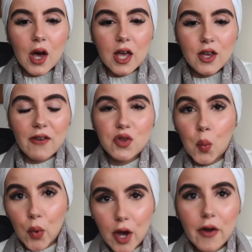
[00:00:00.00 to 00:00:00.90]
you have to
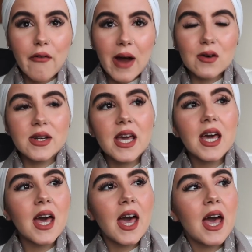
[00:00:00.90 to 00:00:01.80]
work around
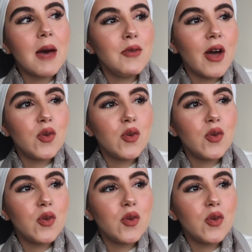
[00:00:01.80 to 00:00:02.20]
it, you